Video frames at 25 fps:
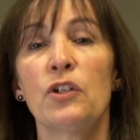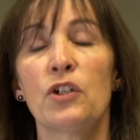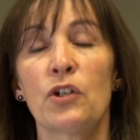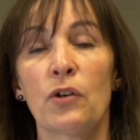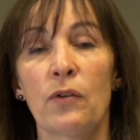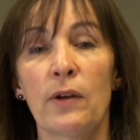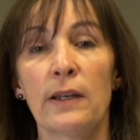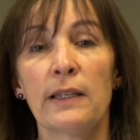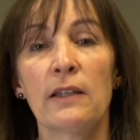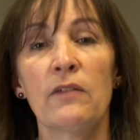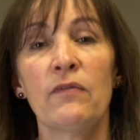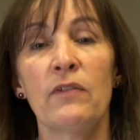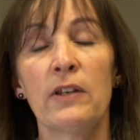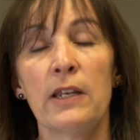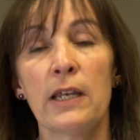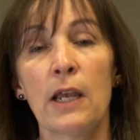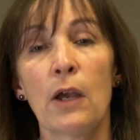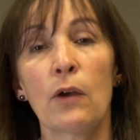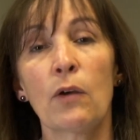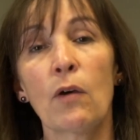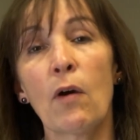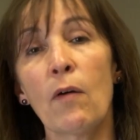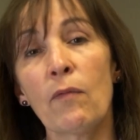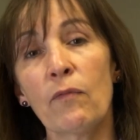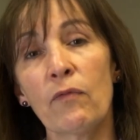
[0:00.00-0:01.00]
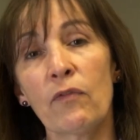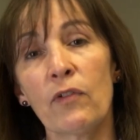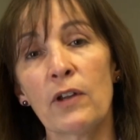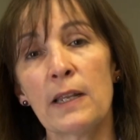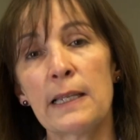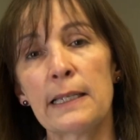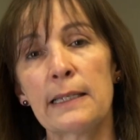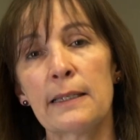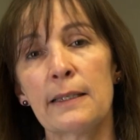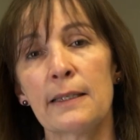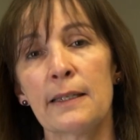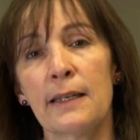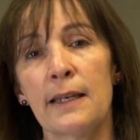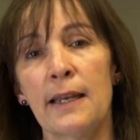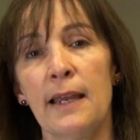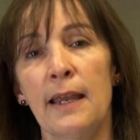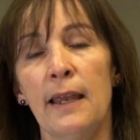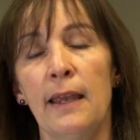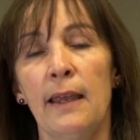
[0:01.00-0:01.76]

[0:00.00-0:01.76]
during the video conference.